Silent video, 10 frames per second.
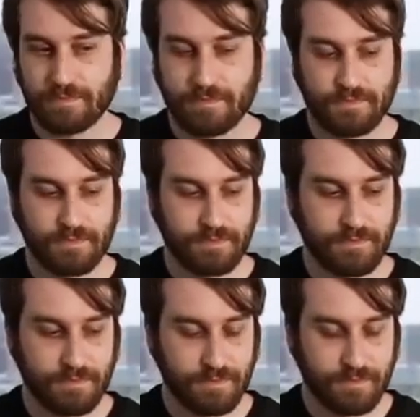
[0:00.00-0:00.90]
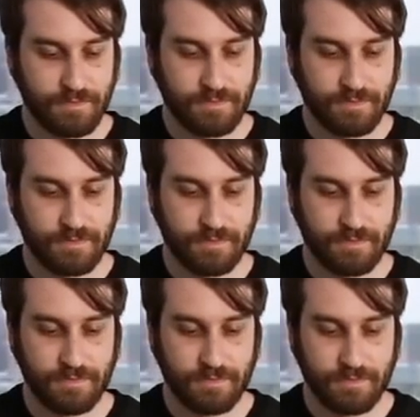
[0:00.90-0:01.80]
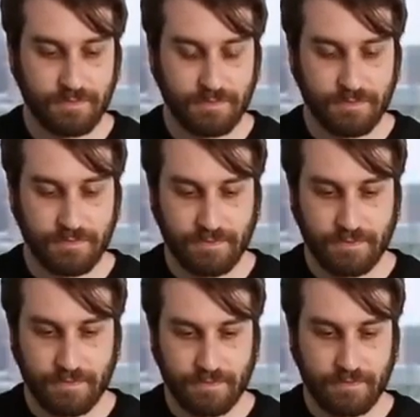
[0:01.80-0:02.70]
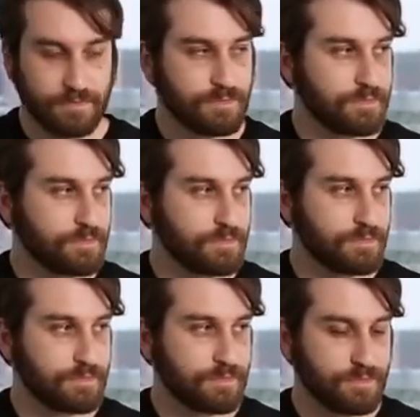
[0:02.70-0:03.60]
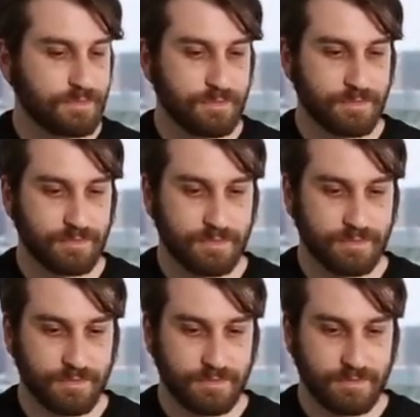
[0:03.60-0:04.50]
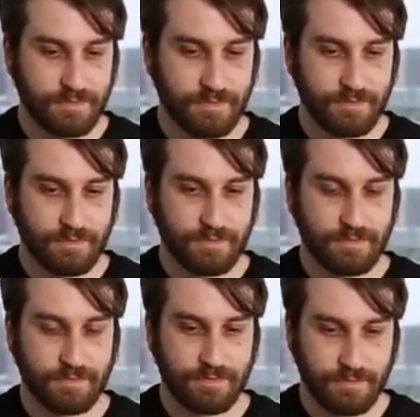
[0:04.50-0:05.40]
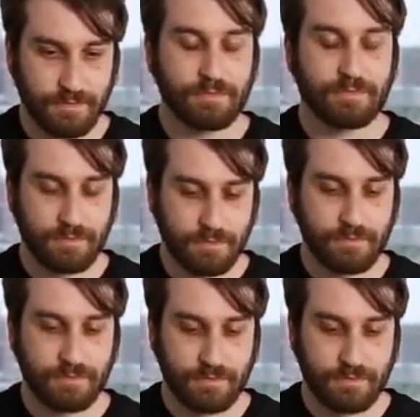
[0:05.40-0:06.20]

[no speech]